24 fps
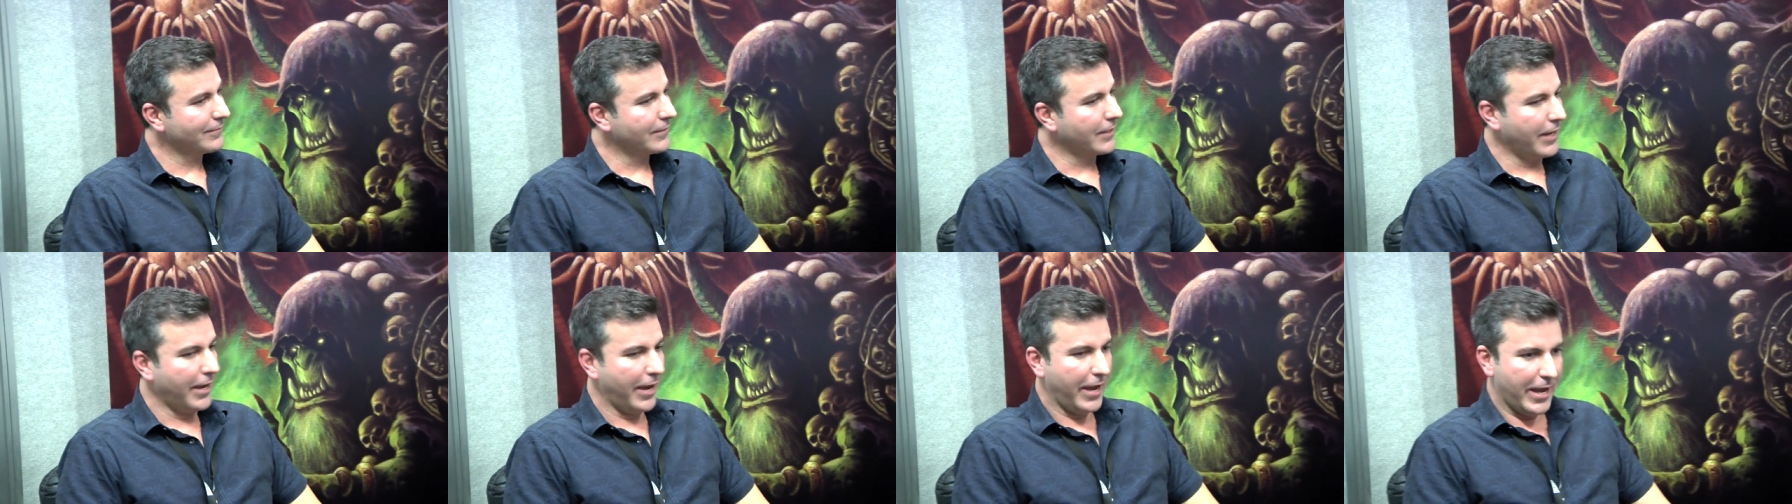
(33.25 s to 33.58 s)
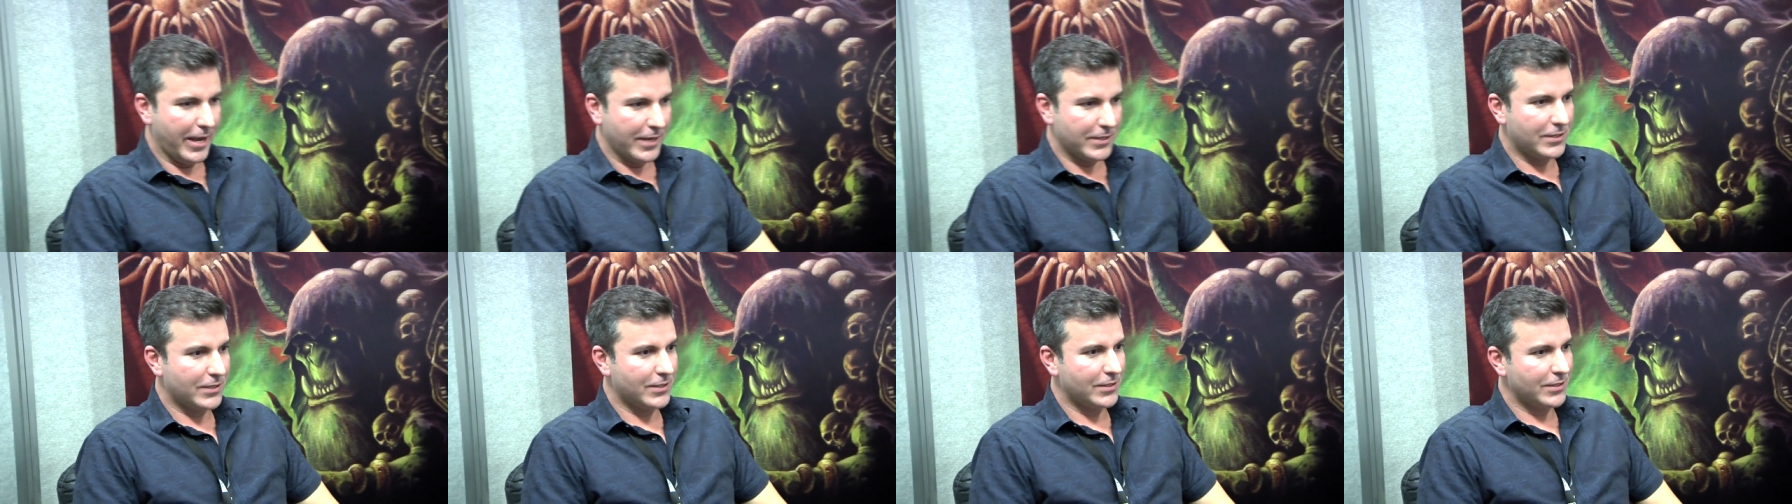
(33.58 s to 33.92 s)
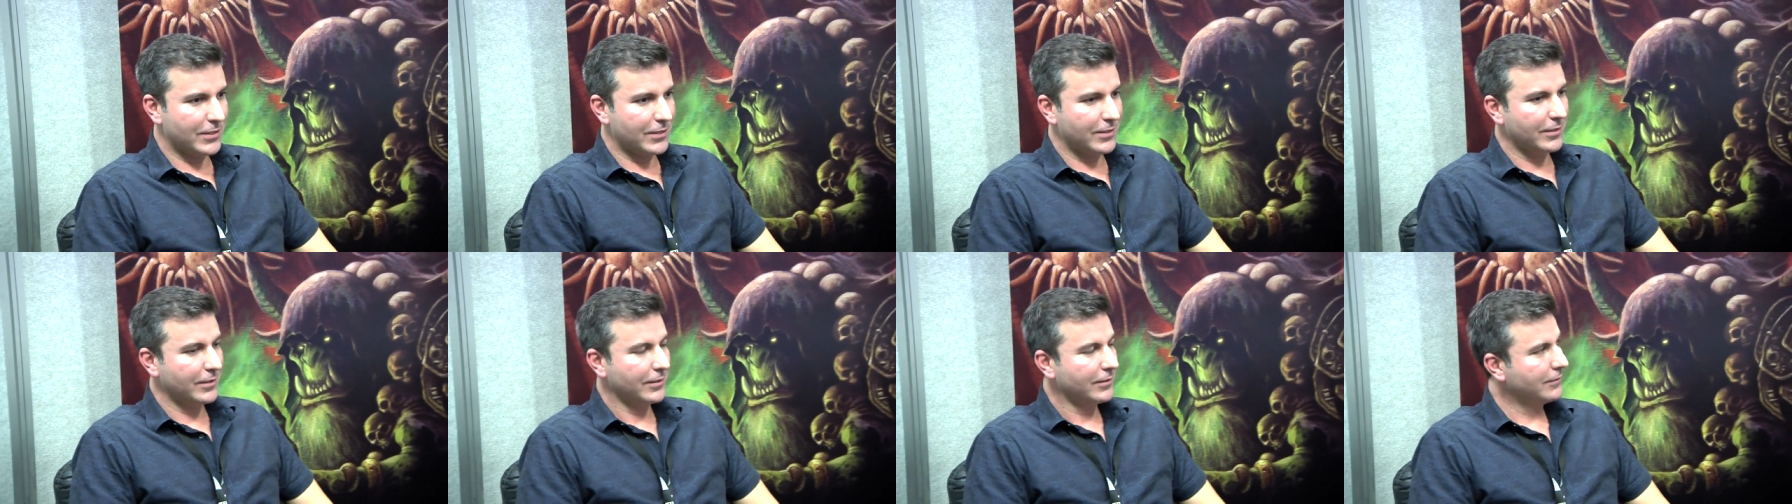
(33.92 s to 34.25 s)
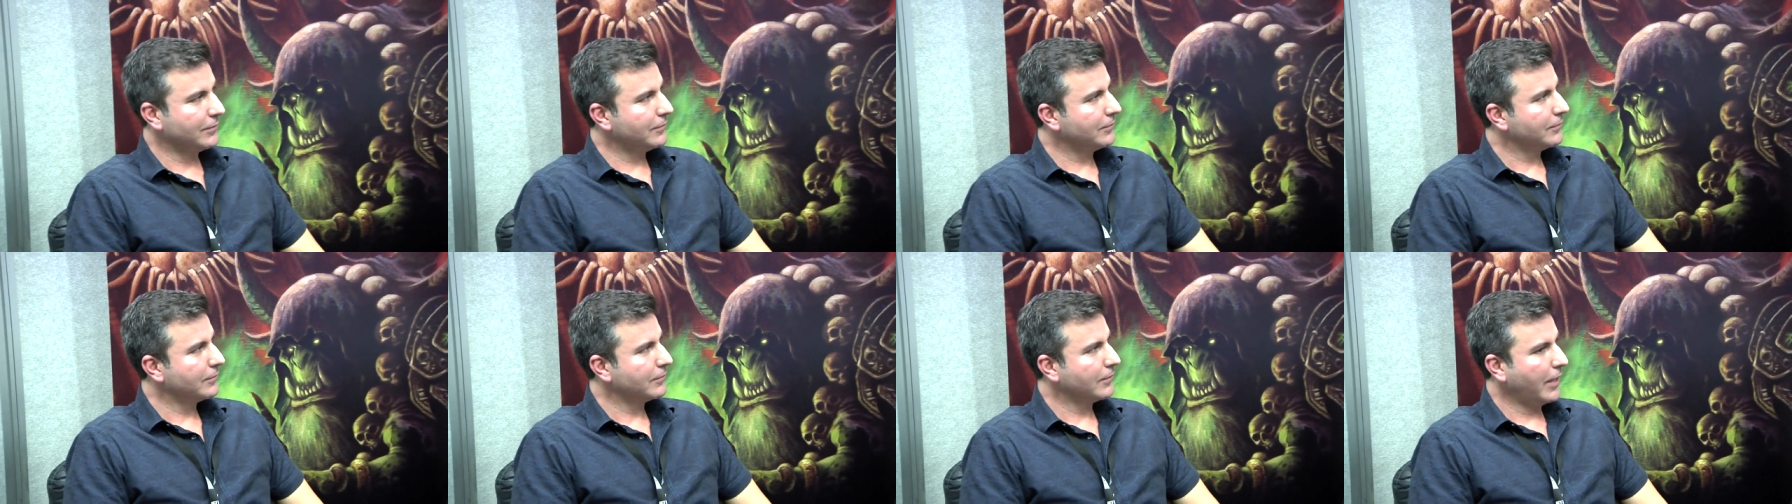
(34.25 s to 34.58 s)
Yes. Next
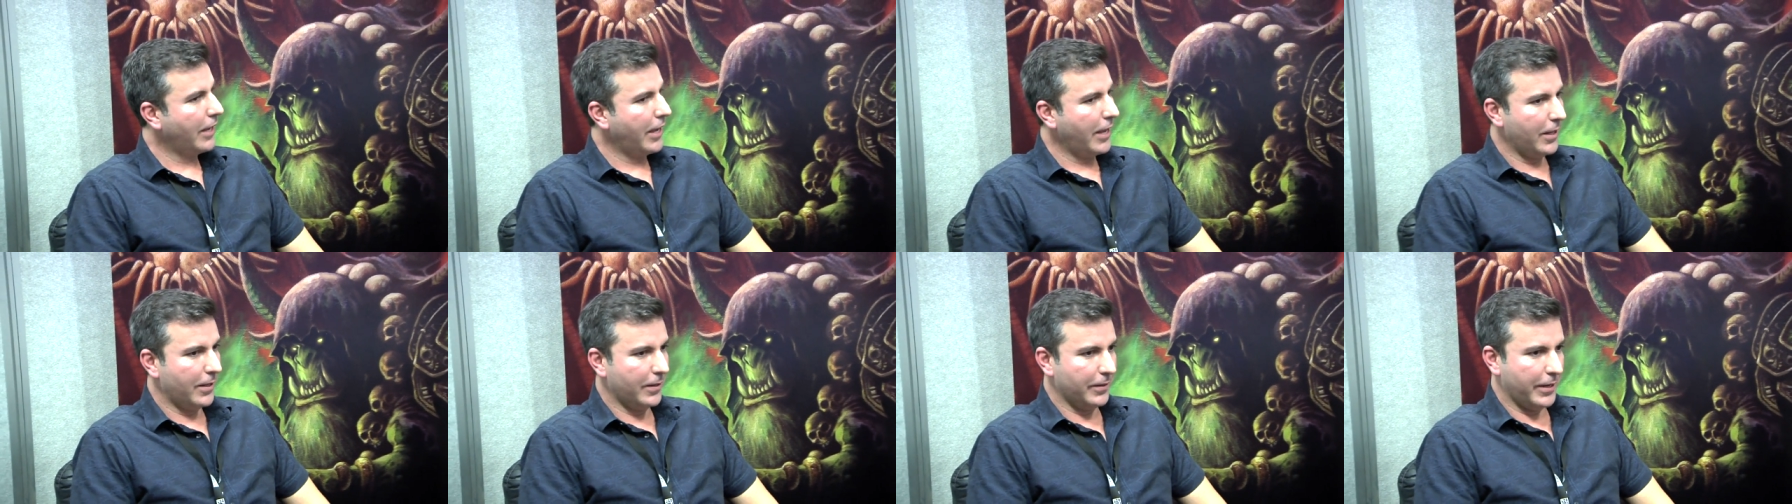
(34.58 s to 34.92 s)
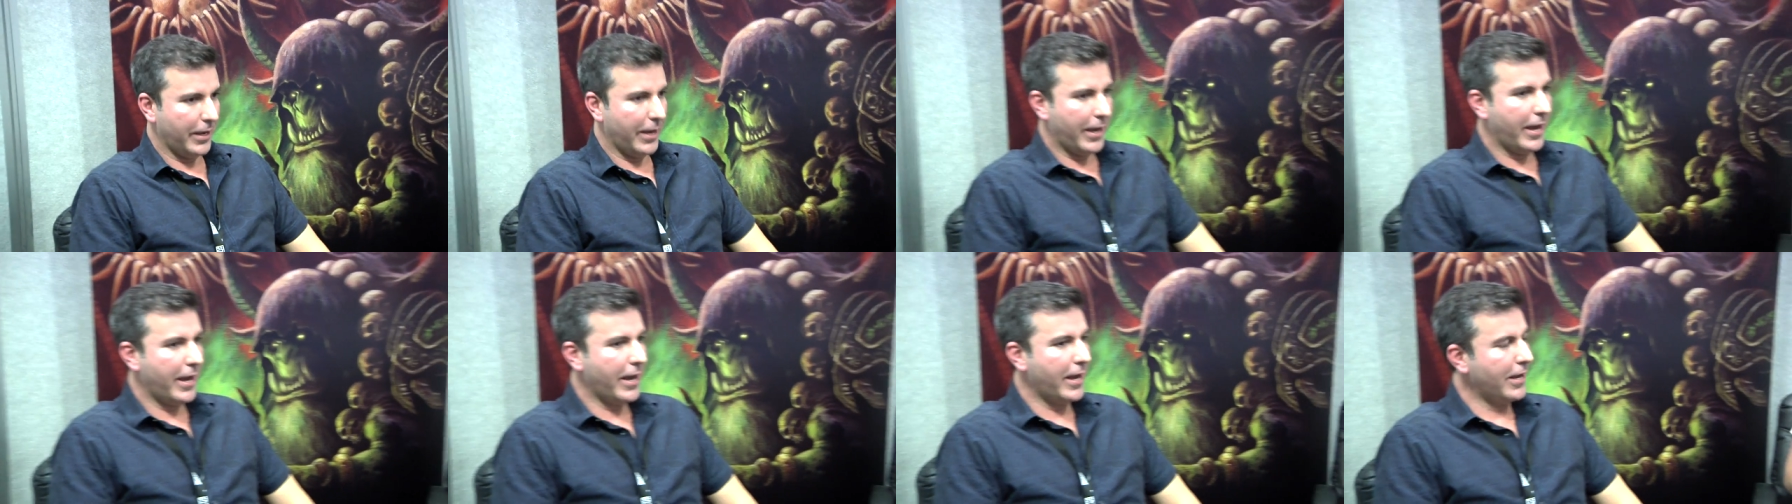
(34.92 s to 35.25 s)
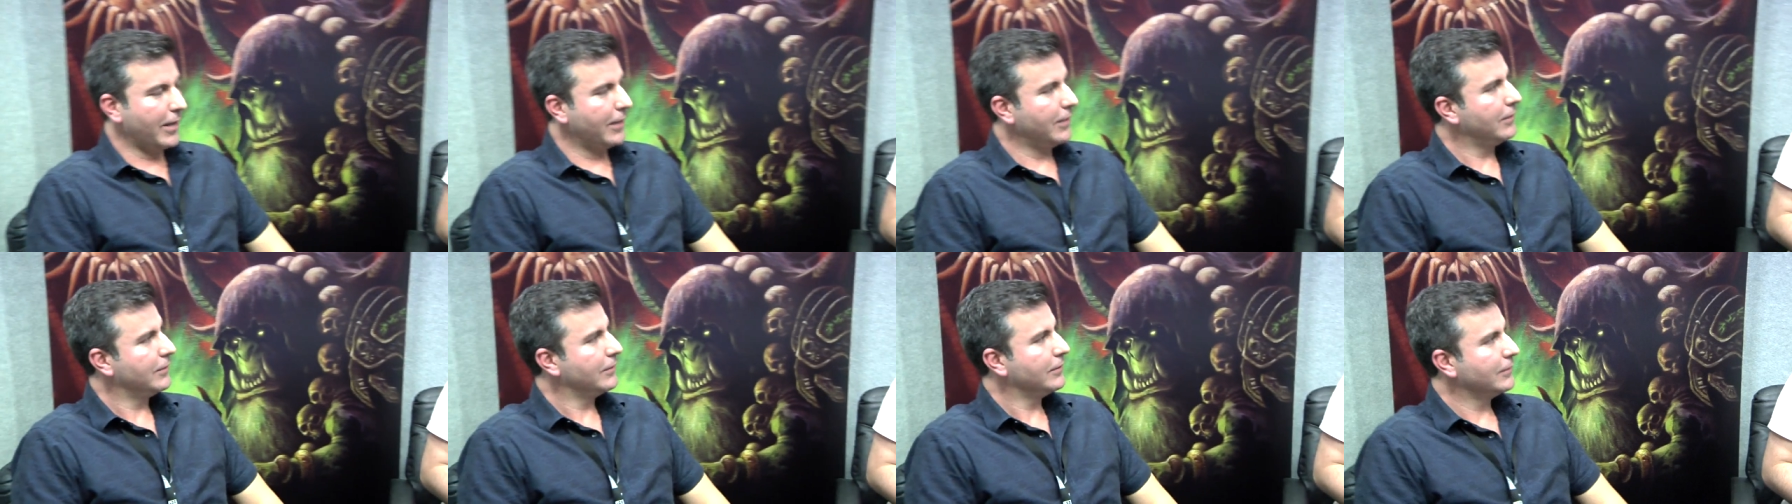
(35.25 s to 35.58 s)
week. Hell yeah.